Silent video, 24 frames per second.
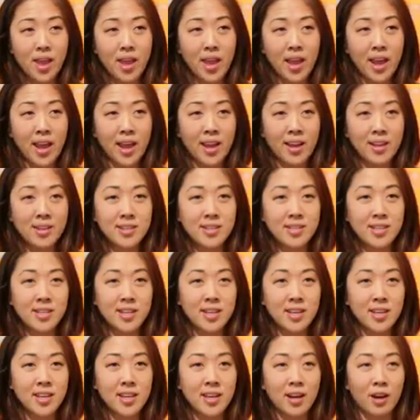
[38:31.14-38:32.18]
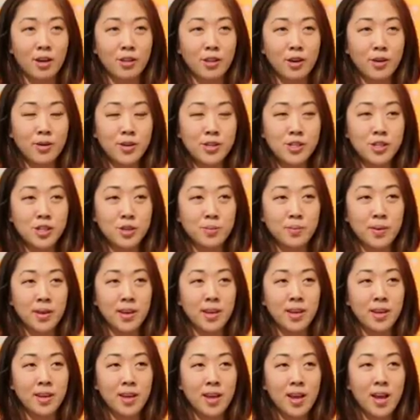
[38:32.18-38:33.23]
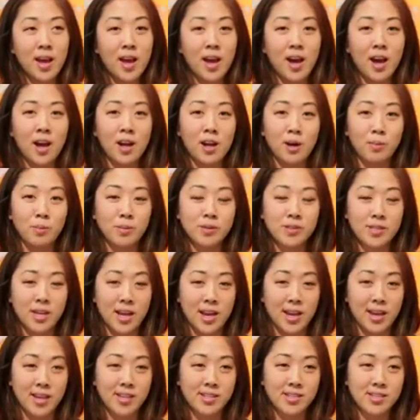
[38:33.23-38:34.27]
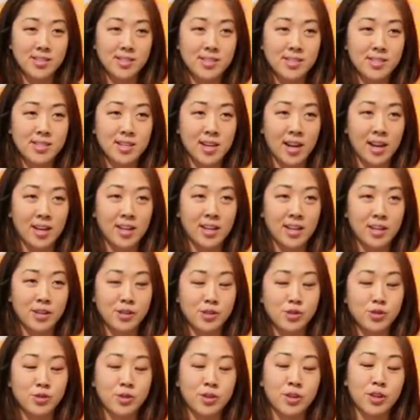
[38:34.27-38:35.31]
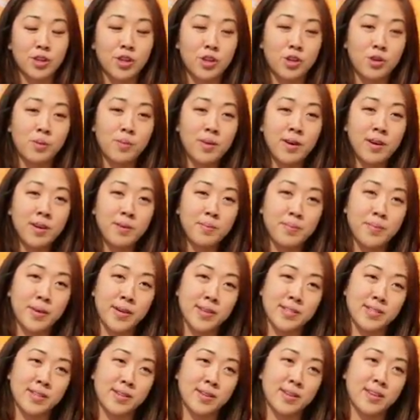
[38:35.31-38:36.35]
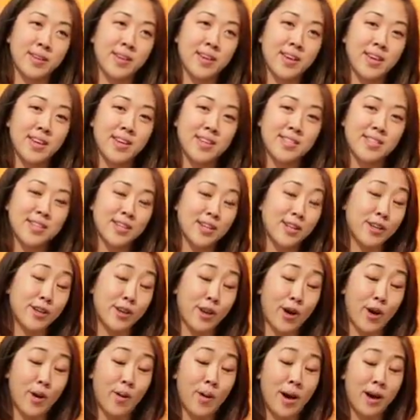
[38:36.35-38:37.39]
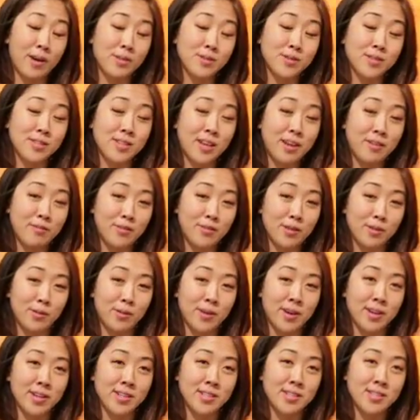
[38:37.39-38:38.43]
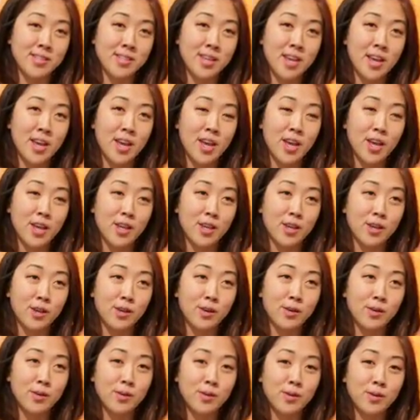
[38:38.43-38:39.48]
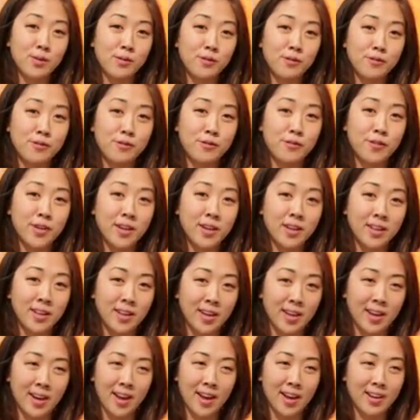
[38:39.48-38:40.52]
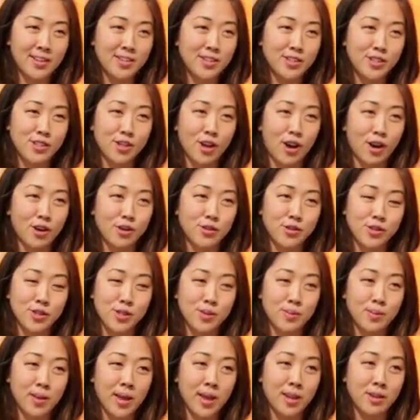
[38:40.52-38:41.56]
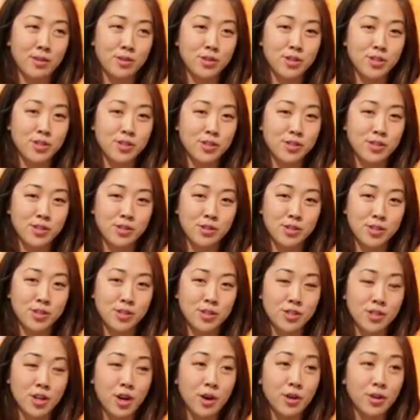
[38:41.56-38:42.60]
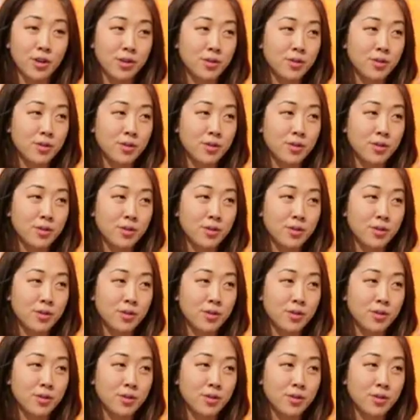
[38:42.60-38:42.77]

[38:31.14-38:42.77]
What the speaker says: And although it took me a couple days to kind of get used to it in Cuba, because I didn't know how safe it was, you feel it. It's just hard to explain. You just know.